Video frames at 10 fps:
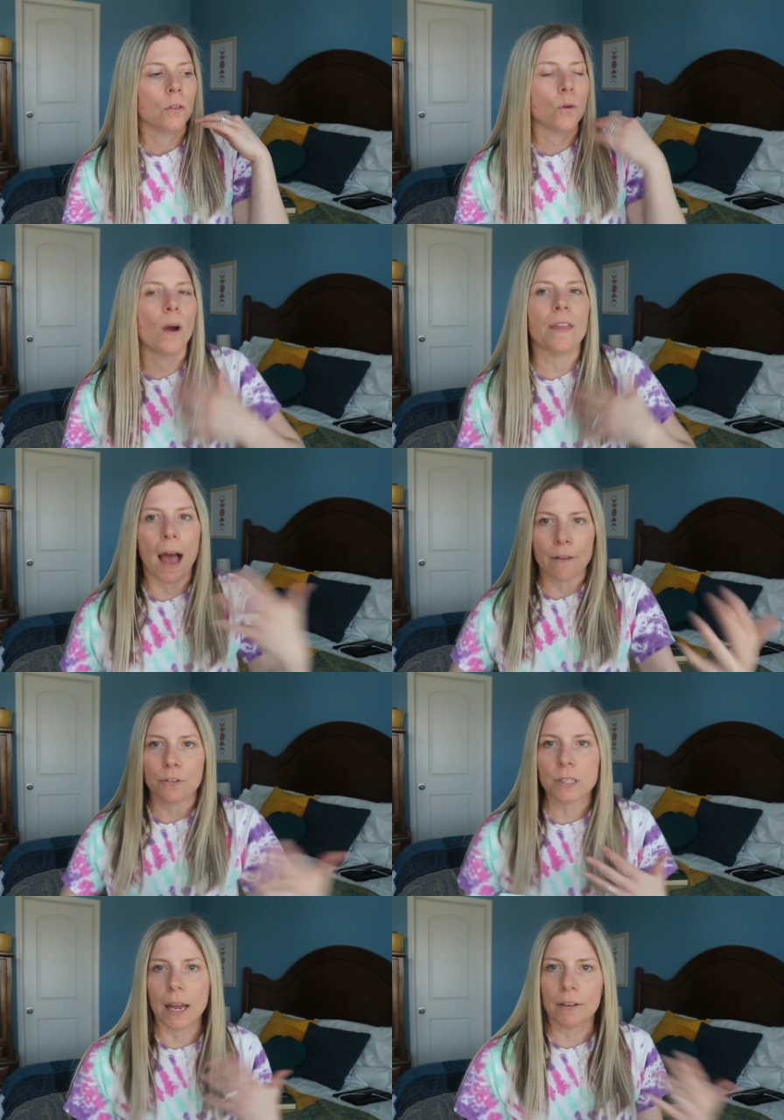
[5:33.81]
the way that I
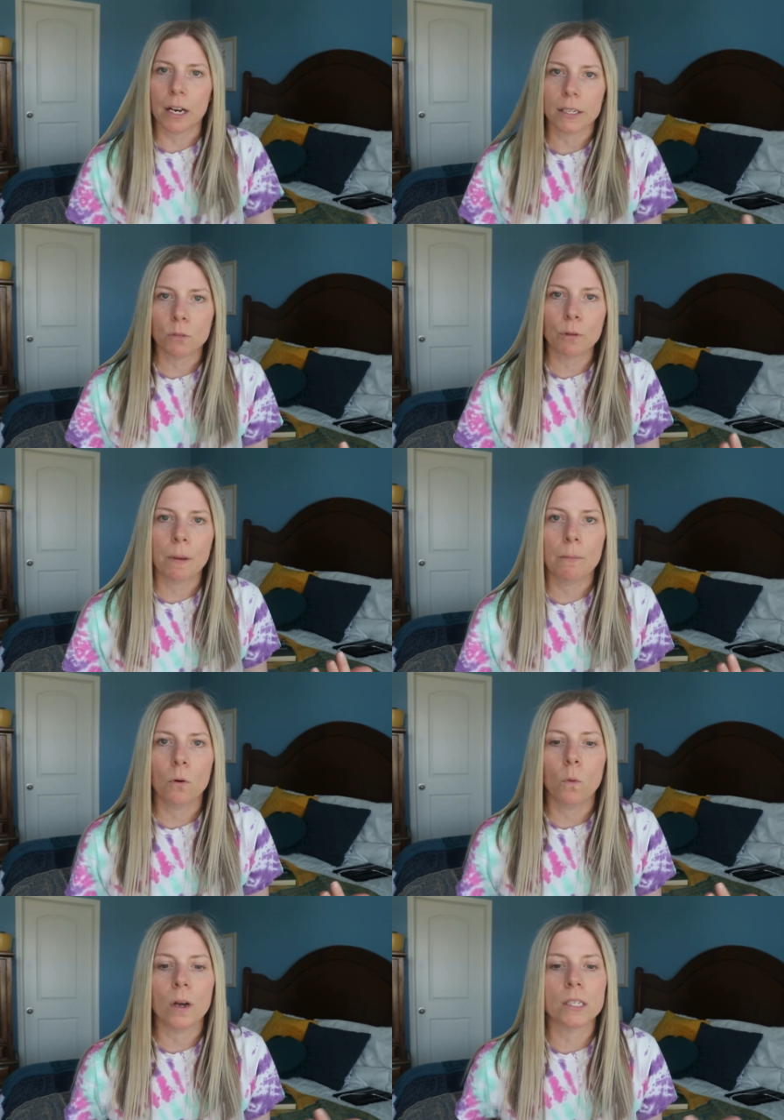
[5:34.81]
first kind of connected with
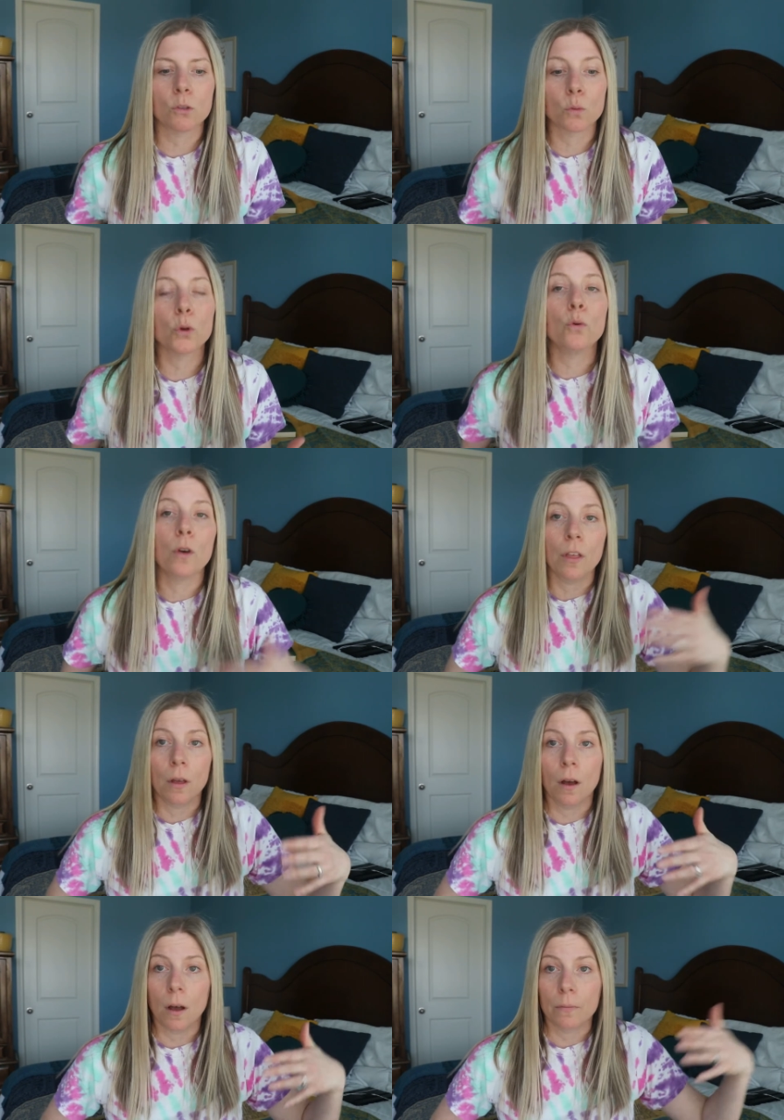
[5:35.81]
people was through
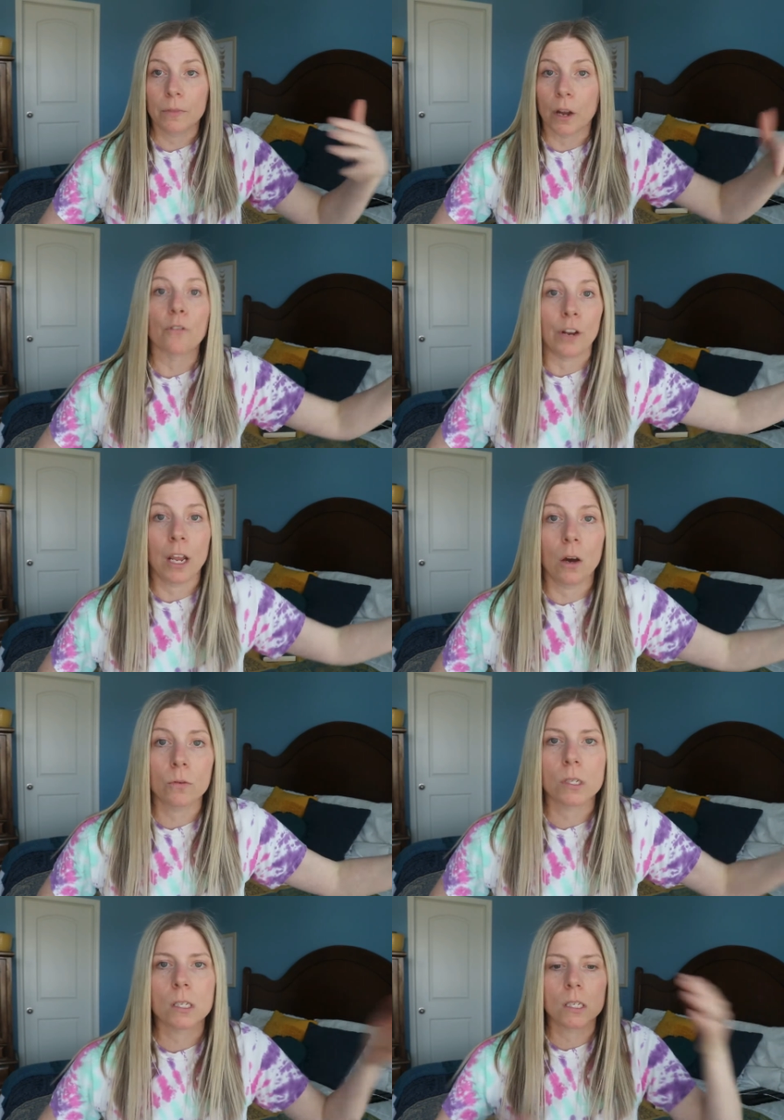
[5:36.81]
their videos.